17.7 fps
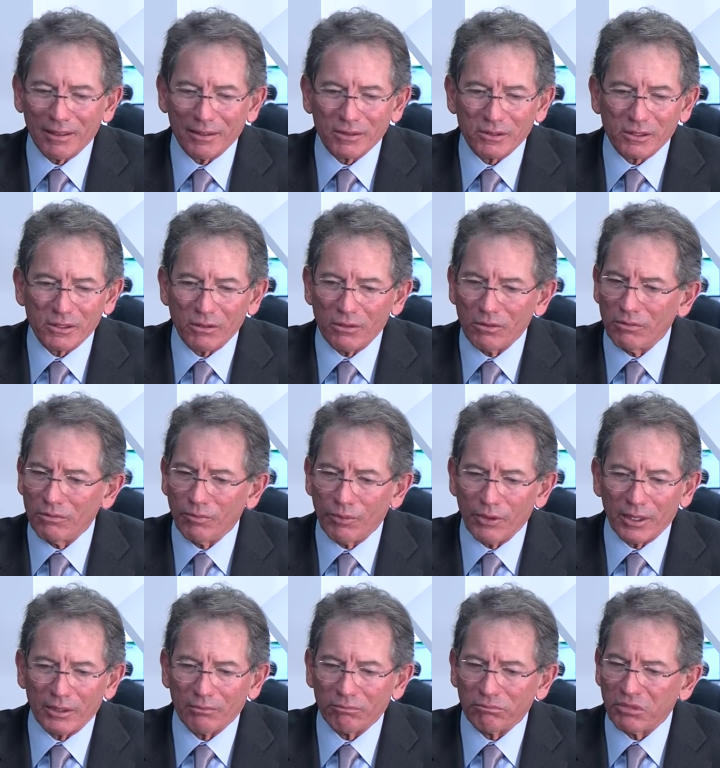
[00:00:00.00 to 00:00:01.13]
to
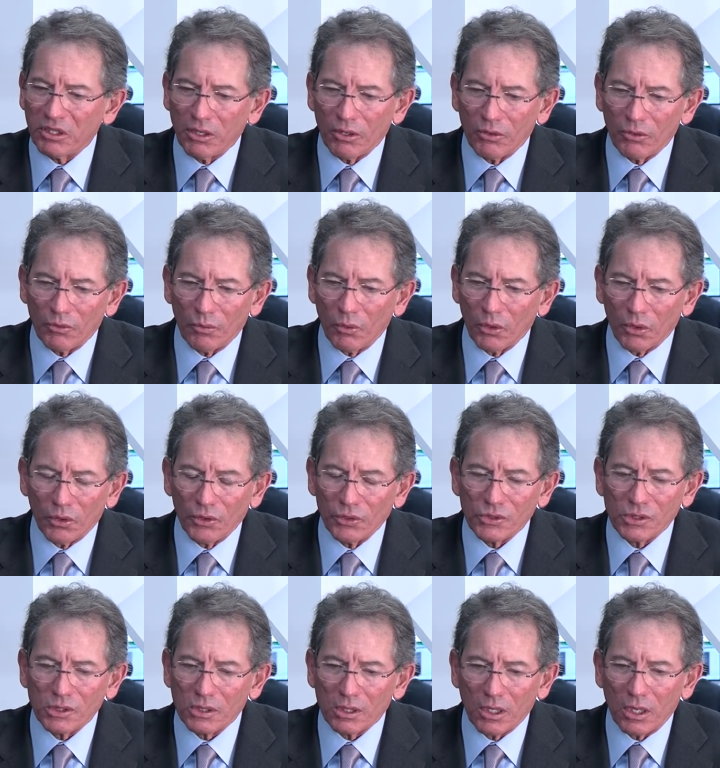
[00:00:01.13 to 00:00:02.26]
bring the
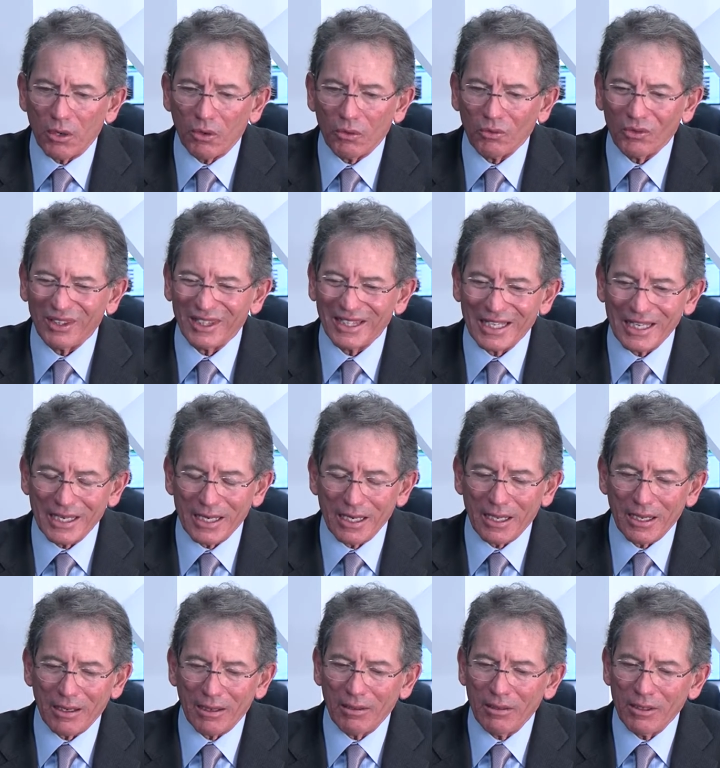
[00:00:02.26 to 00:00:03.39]
world's leading
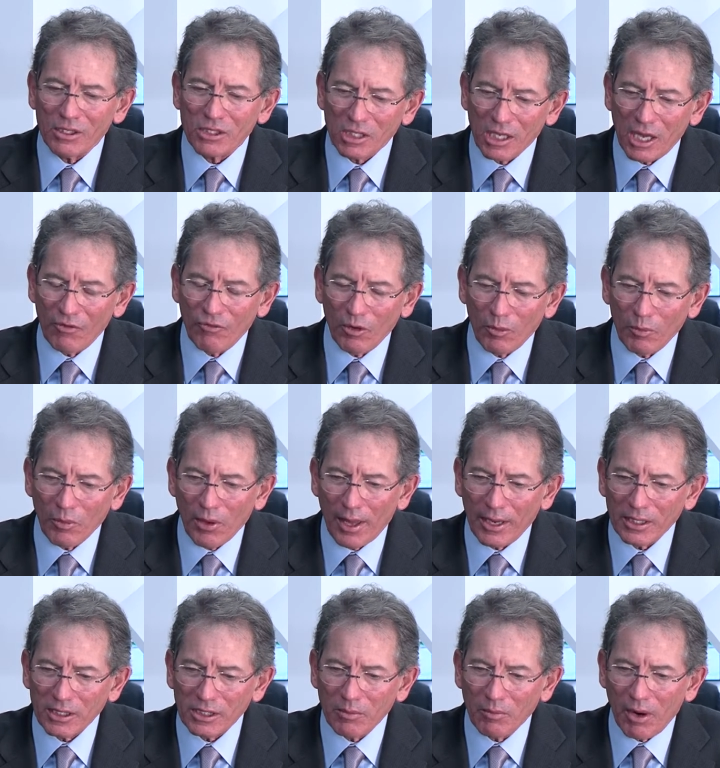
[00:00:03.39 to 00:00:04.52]
software
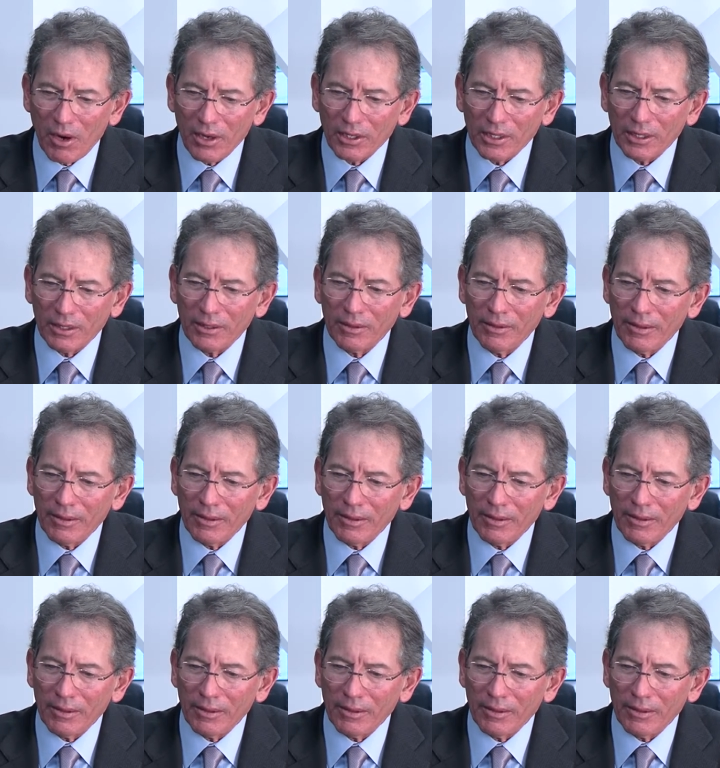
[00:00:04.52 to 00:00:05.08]
products to market,